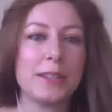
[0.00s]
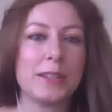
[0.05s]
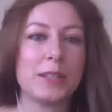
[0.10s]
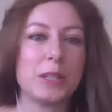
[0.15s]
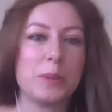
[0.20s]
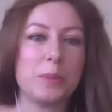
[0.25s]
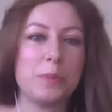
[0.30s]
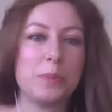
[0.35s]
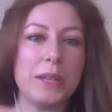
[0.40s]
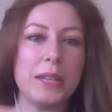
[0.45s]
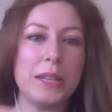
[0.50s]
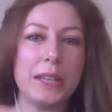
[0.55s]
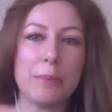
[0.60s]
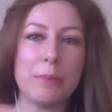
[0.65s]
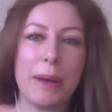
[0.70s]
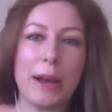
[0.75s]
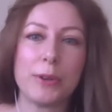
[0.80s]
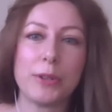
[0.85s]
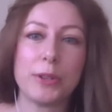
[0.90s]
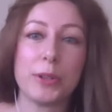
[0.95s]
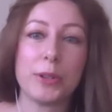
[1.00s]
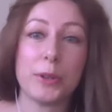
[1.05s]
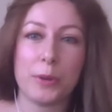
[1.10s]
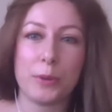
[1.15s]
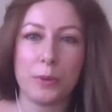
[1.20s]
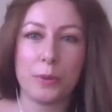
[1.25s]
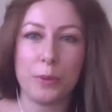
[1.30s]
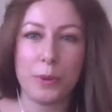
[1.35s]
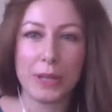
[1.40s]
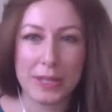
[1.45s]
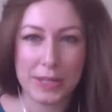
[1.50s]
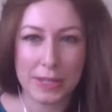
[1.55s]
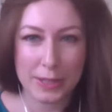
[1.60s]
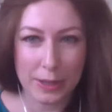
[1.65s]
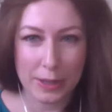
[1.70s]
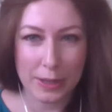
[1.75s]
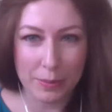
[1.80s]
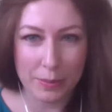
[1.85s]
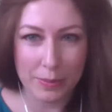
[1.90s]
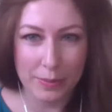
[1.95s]
speak about
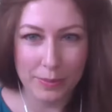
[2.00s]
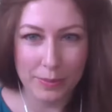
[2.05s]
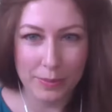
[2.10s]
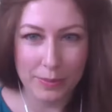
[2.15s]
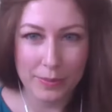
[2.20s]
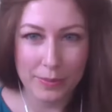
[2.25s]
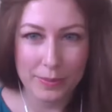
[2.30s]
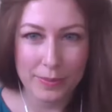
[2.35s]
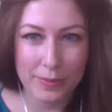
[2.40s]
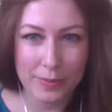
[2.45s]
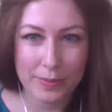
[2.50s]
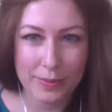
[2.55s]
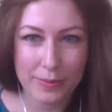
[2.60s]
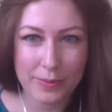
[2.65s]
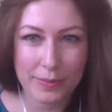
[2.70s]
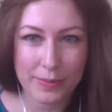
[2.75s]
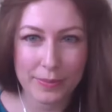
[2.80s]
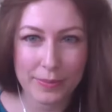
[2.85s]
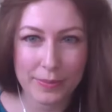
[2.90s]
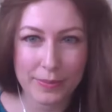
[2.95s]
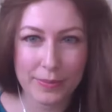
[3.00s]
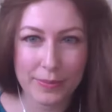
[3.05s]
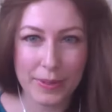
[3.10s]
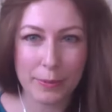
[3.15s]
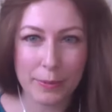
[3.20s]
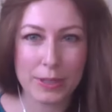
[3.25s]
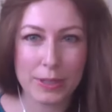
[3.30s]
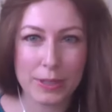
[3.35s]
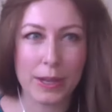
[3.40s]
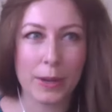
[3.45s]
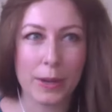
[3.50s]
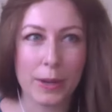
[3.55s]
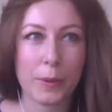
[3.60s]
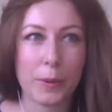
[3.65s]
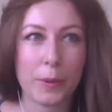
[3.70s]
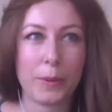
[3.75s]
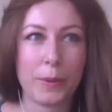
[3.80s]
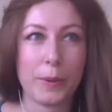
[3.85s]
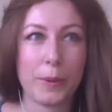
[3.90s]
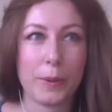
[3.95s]
wisdom i was like
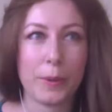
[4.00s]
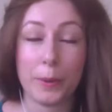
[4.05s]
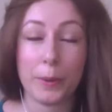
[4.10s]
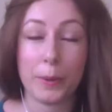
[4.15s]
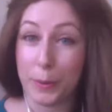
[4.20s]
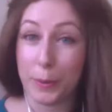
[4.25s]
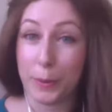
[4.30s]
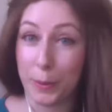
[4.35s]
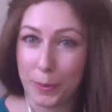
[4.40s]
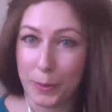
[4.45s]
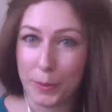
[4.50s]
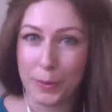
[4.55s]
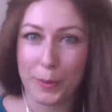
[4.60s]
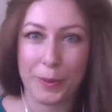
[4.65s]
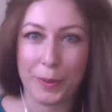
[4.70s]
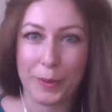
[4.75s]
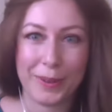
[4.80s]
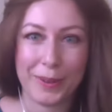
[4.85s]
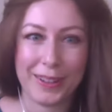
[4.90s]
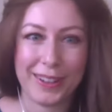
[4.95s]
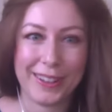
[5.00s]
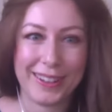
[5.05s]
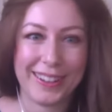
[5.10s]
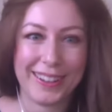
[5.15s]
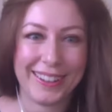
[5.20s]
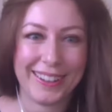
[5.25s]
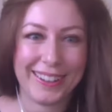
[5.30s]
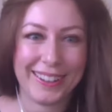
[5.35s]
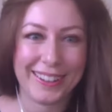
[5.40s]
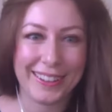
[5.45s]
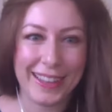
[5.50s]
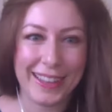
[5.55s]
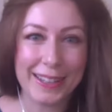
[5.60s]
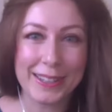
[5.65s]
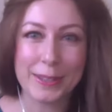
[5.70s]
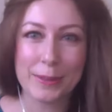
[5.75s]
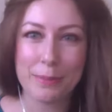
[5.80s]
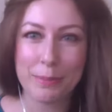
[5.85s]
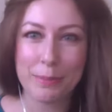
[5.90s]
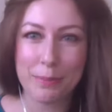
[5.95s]
ooh
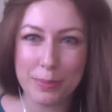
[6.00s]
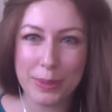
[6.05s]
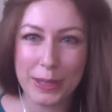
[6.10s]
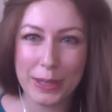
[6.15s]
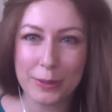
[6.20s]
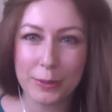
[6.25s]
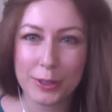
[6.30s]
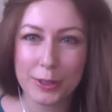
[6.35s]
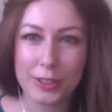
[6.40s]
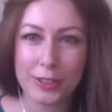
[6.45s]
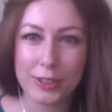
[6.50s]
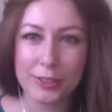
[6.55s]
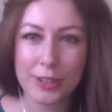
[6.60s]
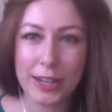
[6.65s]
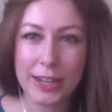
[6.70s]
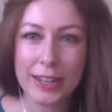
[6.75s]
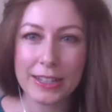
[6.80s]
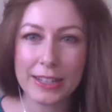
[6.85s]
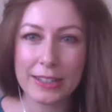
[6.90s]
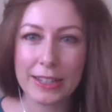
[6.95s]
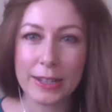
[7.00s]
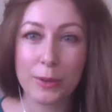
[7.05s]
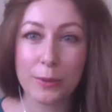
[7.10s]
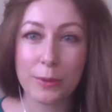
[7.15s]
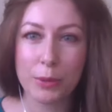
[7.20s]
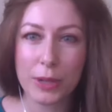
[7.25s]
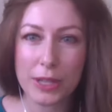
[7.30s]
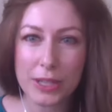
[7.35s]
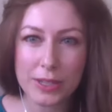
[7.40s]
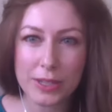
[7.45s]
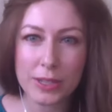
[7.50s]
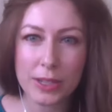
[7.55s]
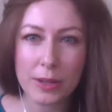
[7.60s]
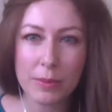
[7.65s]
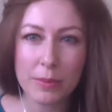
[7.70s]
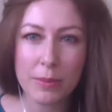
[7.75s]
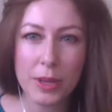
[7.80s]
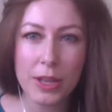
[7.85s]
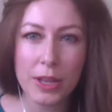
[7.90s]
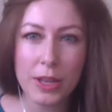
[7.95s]
that's a big word, right? Like
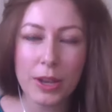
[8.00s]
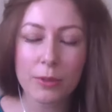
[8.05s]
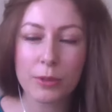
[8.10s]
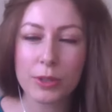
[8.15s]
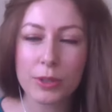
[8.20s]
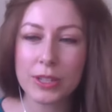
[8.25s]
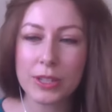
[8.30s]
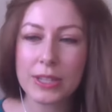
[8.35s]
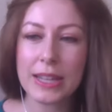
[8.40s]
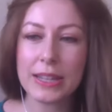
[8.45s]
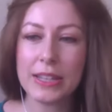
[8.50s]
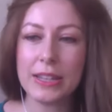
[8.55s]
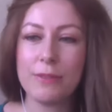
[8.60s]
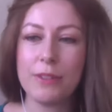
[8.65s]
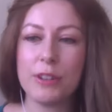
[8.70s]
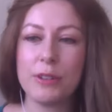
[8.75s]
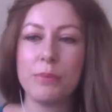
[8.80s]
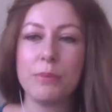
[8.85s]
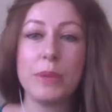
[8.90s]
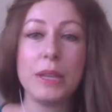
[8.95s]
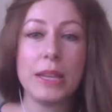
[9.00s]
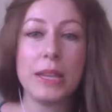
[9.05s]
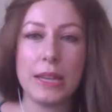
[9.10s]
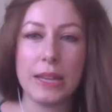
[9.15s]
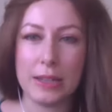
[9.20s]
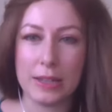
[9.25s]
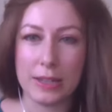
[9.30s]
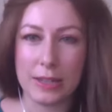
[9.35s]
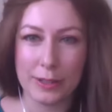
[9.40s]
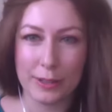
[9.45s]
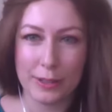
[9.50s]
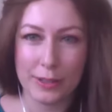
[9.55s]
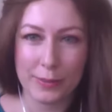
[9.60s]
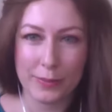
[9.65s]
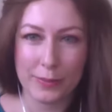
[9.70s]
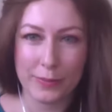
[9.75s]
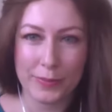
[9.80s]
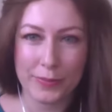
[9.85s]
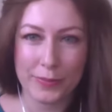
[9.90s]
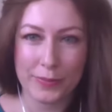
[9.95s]
wisdom. What does that even mean?
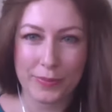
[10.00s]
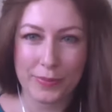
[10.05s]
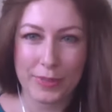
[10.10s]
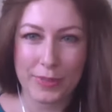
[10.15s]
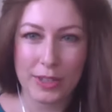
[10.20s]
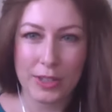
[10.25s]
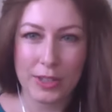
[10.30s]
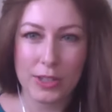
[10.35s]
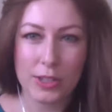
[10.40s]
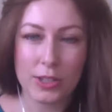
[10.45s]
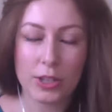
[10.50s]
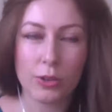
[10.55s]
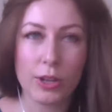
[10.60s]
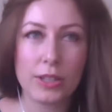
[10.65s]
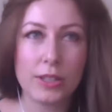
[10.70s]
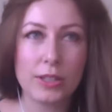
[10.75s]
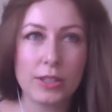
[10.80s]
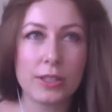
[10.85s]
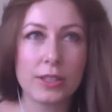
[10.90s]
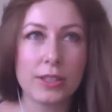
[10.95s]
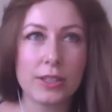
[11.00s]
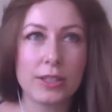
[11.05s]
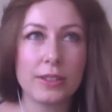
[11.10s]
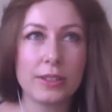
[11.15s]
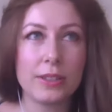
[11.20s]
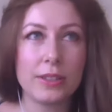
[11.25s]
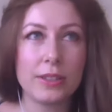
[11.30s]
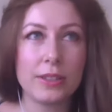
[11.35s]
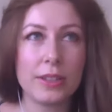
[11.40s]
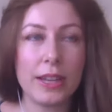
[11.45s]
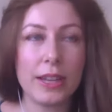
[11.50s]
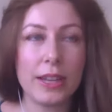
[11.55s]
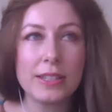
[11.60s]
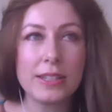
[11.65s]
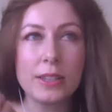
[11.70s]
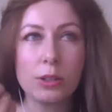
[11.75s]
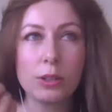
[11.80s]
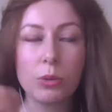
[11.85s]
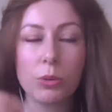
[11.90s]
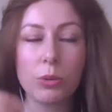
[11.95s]
So it,
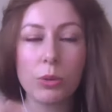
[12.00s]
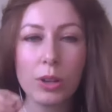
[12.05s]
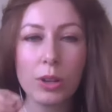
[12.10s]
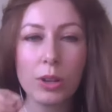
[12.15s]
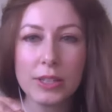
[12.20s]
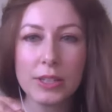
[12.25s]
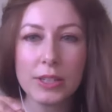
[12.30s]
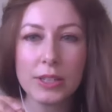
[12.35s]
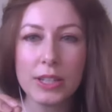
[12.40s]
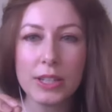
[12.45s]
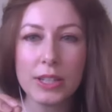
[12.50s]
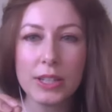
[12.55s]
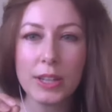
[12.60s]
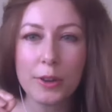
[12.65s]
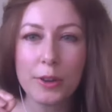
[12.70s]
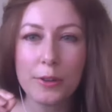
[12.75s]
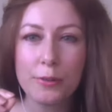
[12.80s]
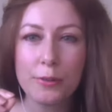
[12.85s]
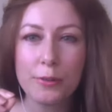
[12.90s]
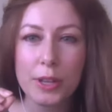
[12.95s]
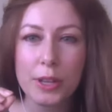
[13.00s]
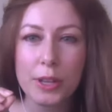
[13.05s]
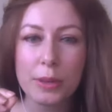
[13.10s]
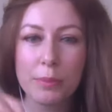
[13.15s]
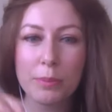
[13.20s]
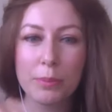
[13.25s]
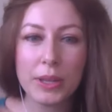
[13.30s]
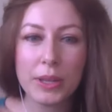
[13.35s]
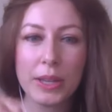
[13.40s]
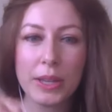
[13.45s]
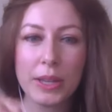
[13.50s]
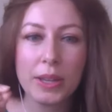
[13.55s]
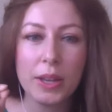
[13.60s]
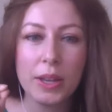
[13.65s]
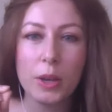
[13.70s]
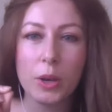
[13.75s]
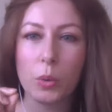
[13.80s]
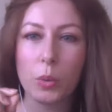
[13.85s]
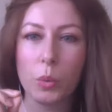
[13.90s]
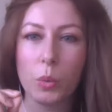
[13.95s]
it's the quality of being
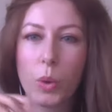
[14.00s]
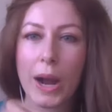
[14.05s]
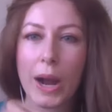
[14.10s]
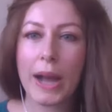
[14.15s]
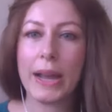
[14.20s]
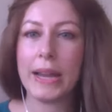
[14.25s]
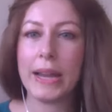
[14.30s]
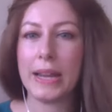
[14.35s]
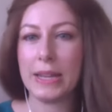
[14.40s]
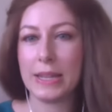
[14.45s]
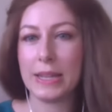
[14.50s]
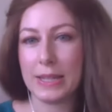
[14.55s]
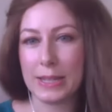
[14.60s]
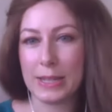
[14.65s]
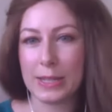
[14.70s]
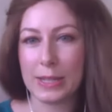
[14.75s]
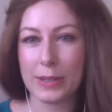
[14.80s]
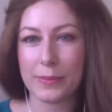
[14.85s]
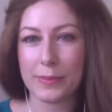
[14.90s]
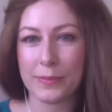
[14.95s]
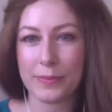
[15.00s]
wise.